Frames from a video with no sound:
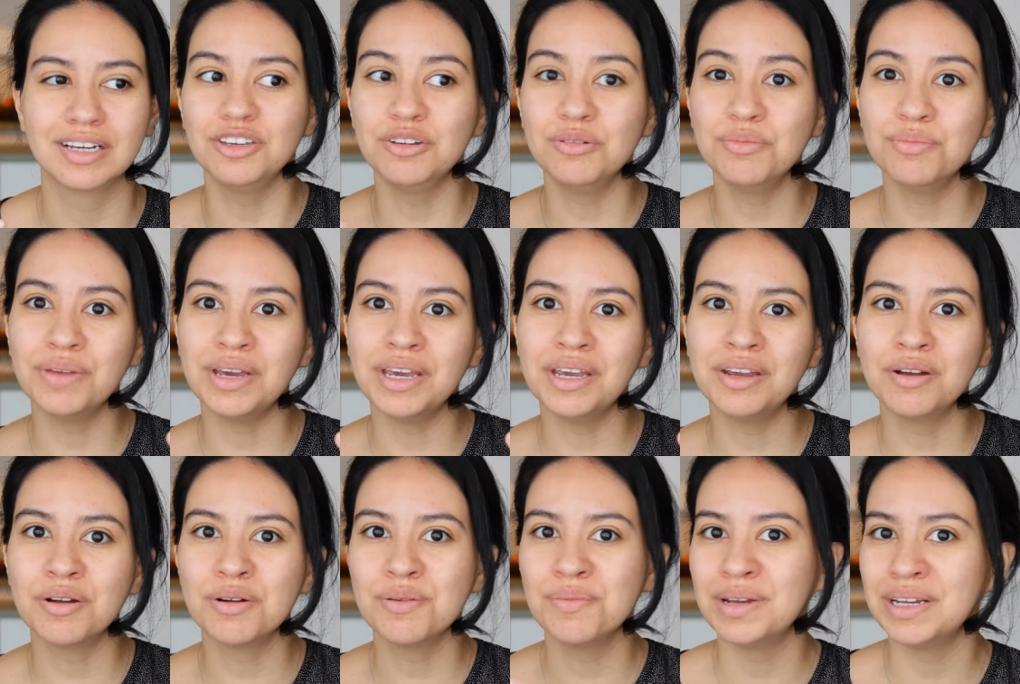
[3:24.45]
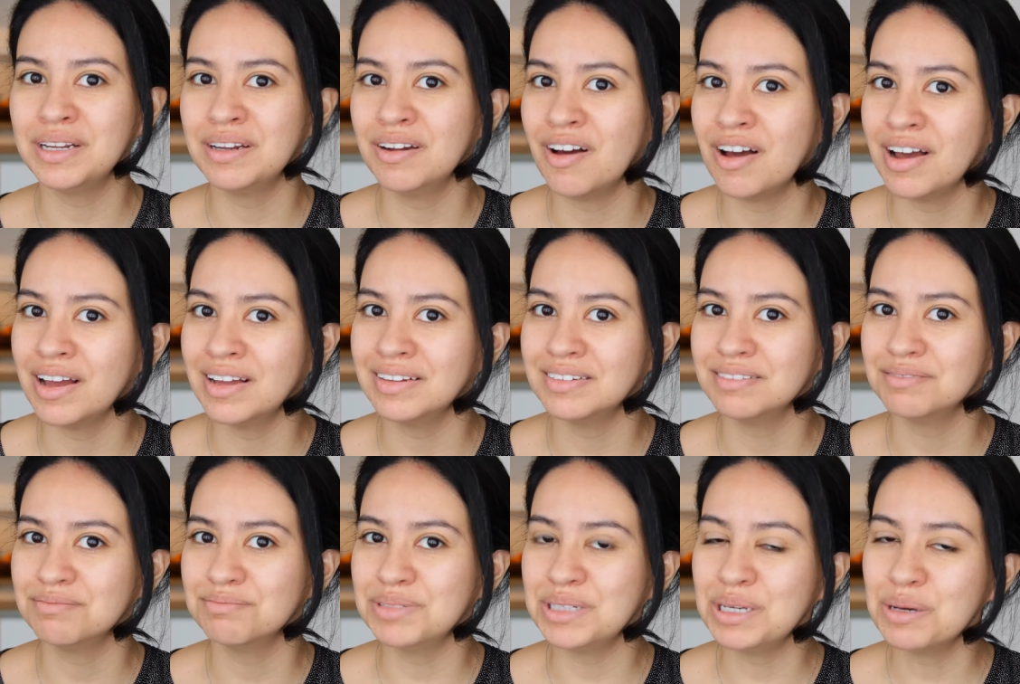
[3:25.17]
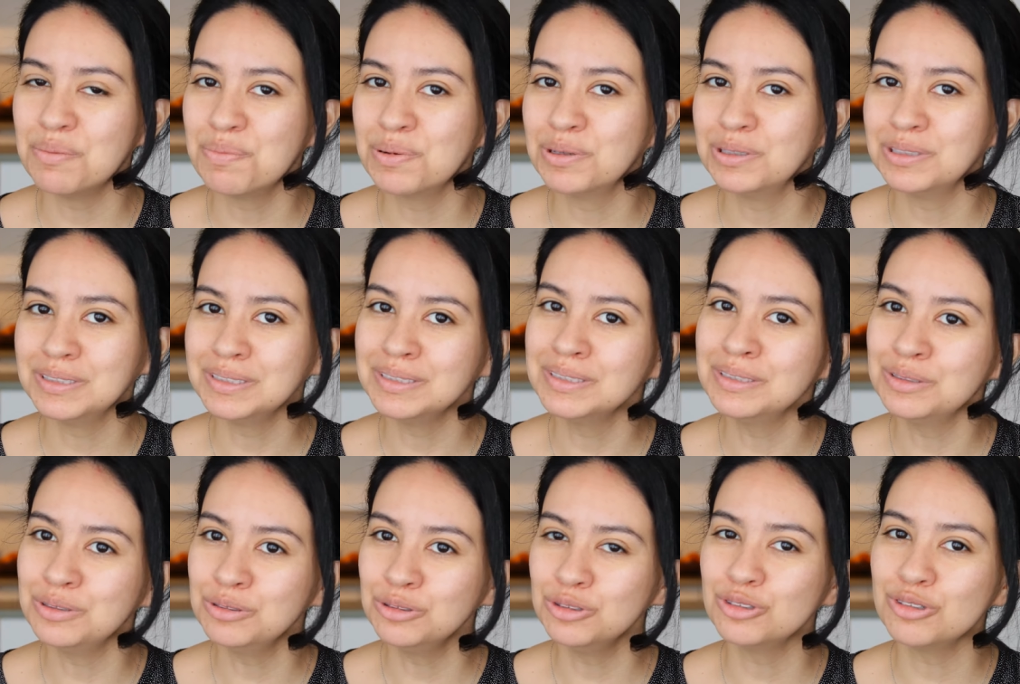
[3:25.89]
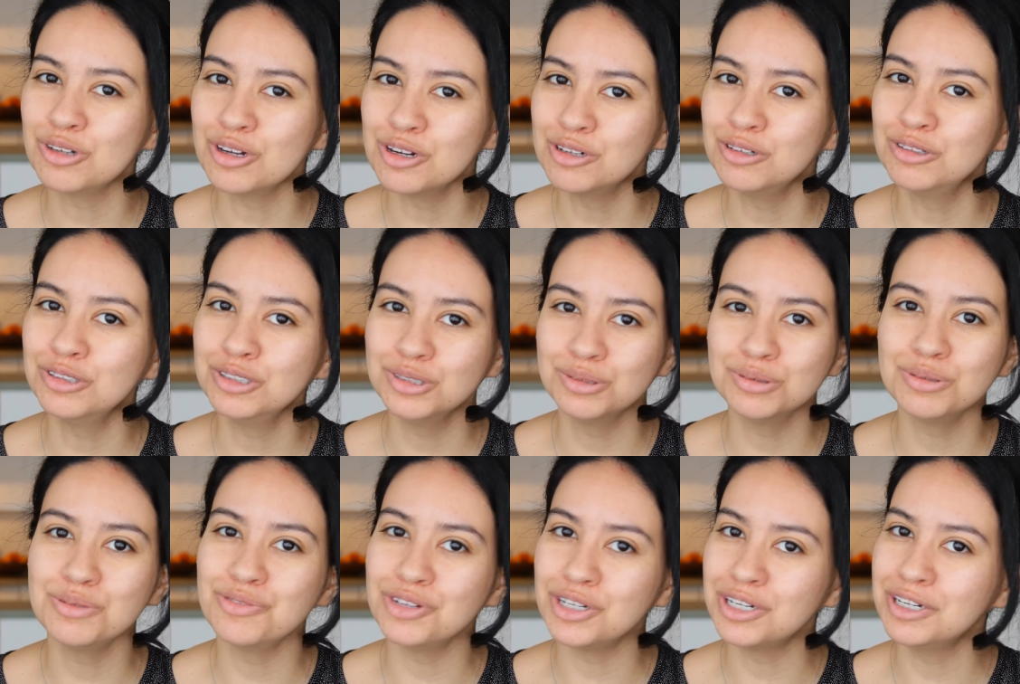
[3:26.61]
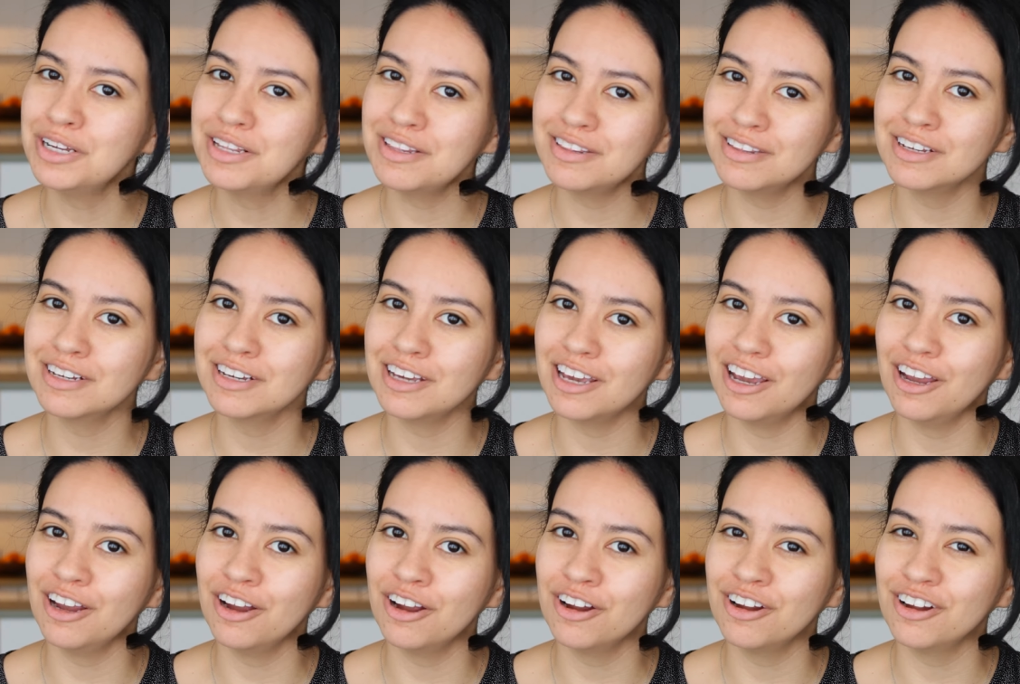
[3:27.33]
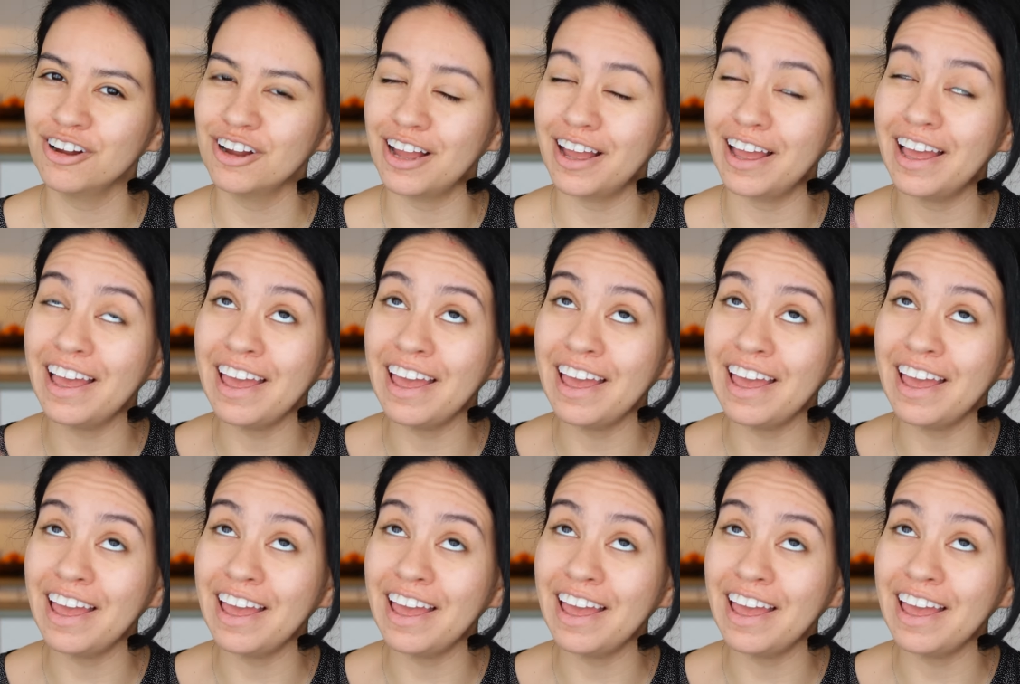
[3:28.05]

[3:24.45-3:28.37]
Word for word: you may or may not be a person who struggles with very thick hair